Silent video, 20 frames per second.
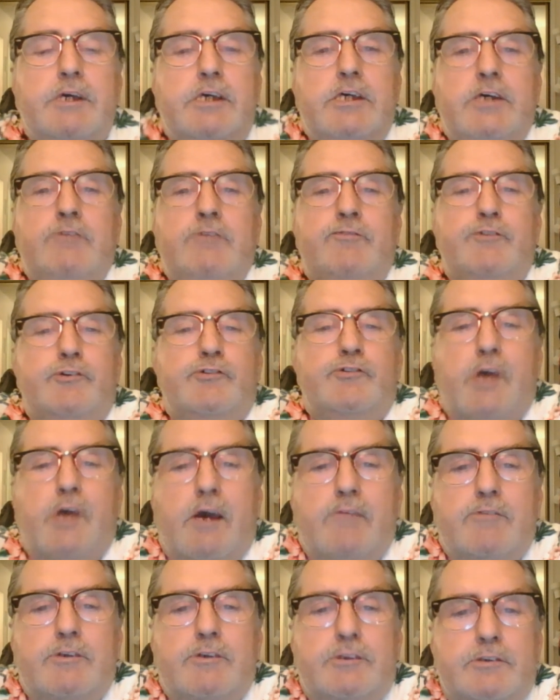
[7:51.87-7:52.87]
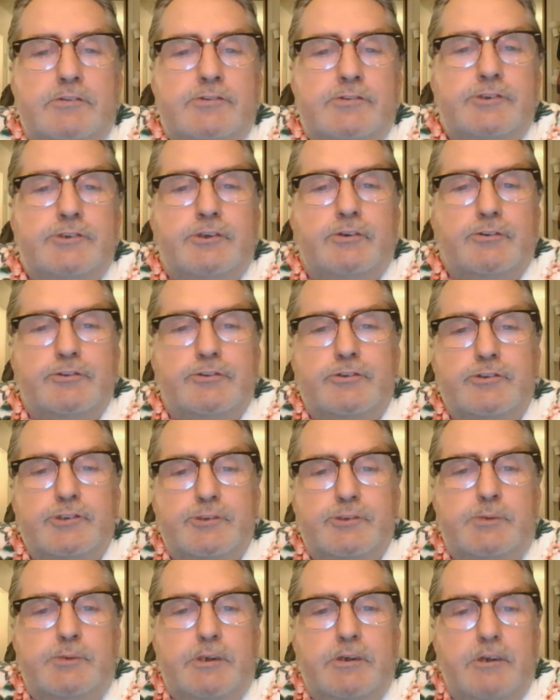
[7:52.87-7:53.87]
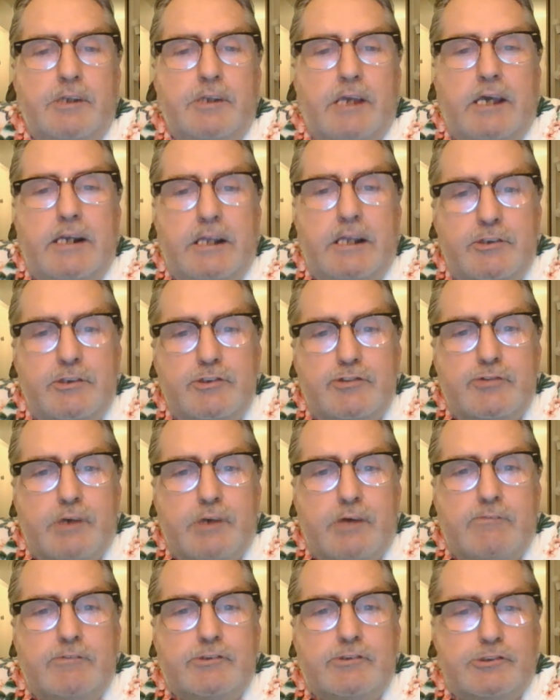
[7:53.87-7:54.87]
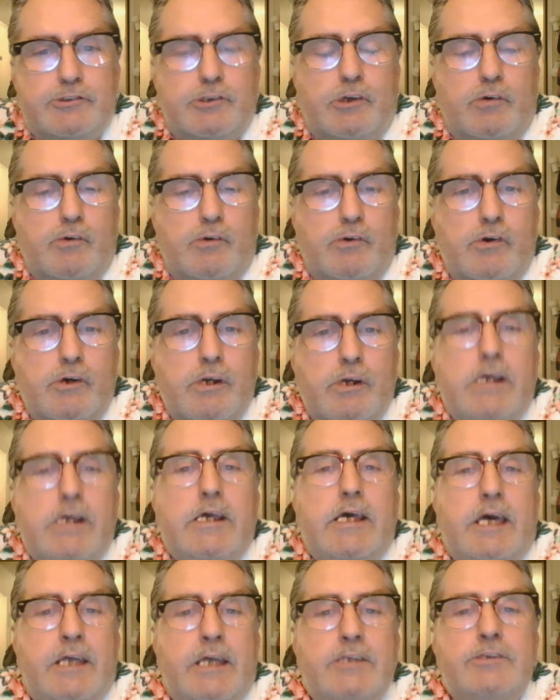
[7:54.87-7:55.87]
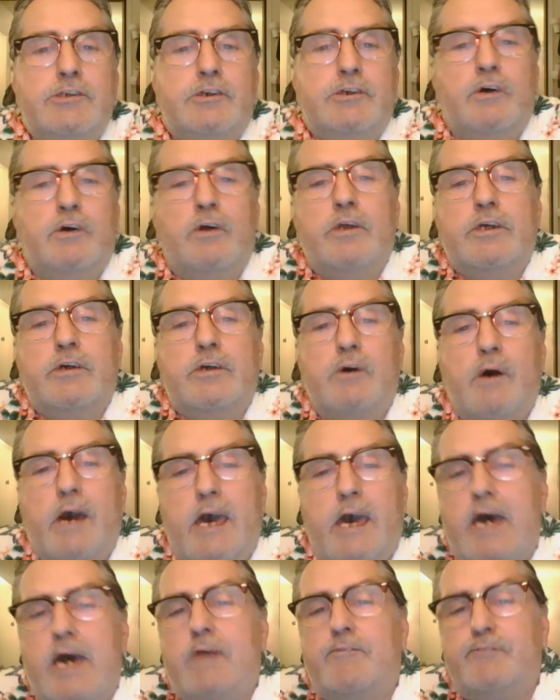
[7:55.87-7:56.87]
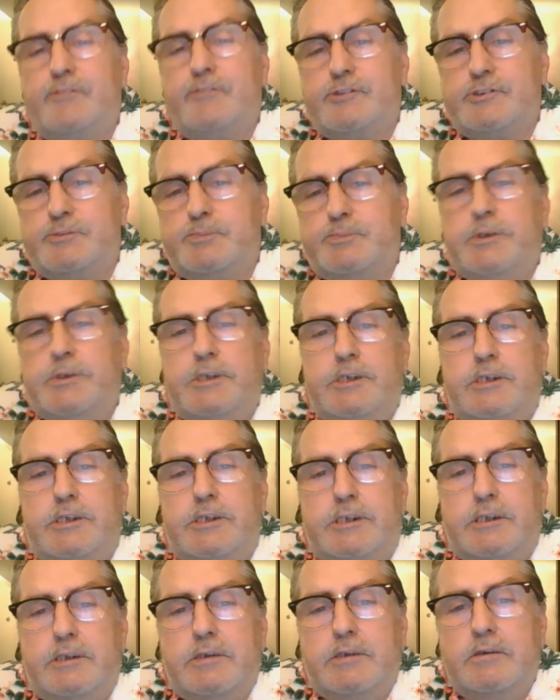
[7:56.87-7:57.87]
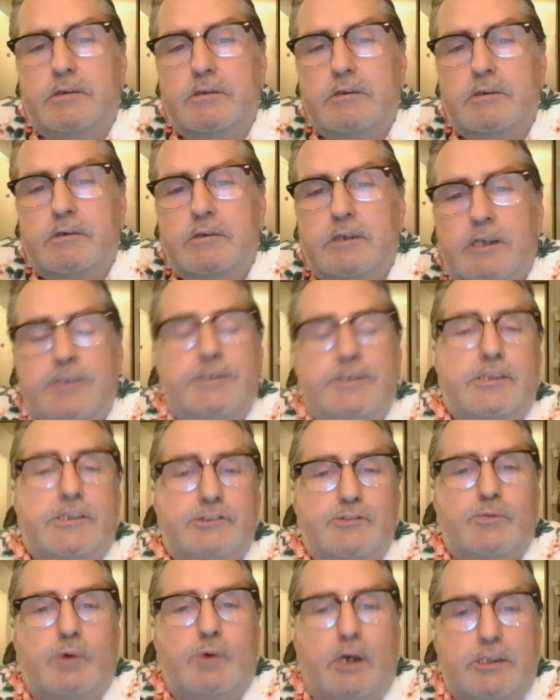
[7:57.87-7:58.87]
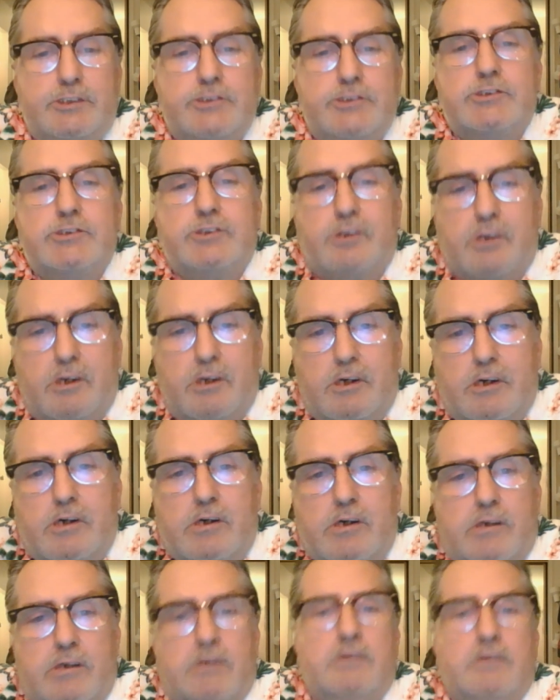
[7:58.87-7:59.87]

If you're traveling 0 to the speed of light and you're traveling slower and you only go half the speed, it takes twice as long.